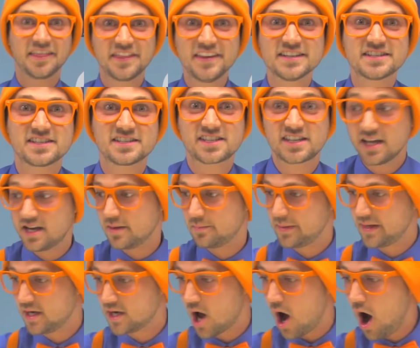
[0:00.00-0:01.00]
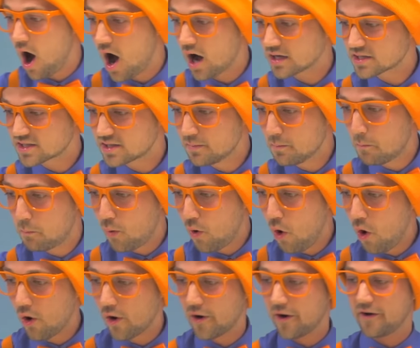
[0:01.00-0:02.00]
this is gonna be an awesome
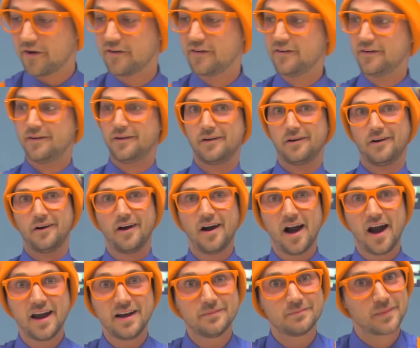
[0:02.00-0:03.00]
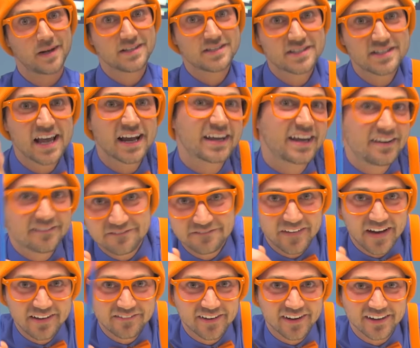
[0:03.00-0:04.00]
board. All right, my second
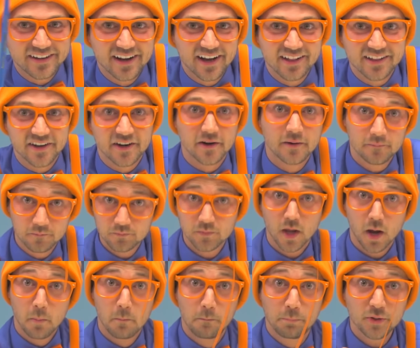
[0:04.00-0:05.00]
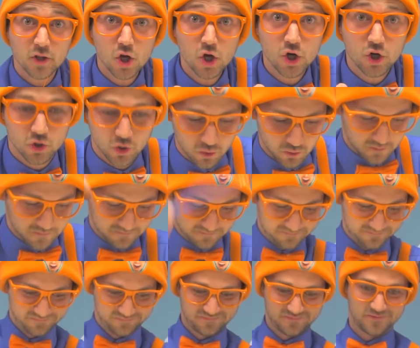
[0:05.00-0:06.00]
favorite color, blue.
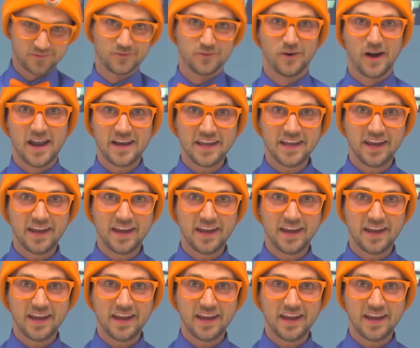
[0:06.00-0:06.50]
Ready?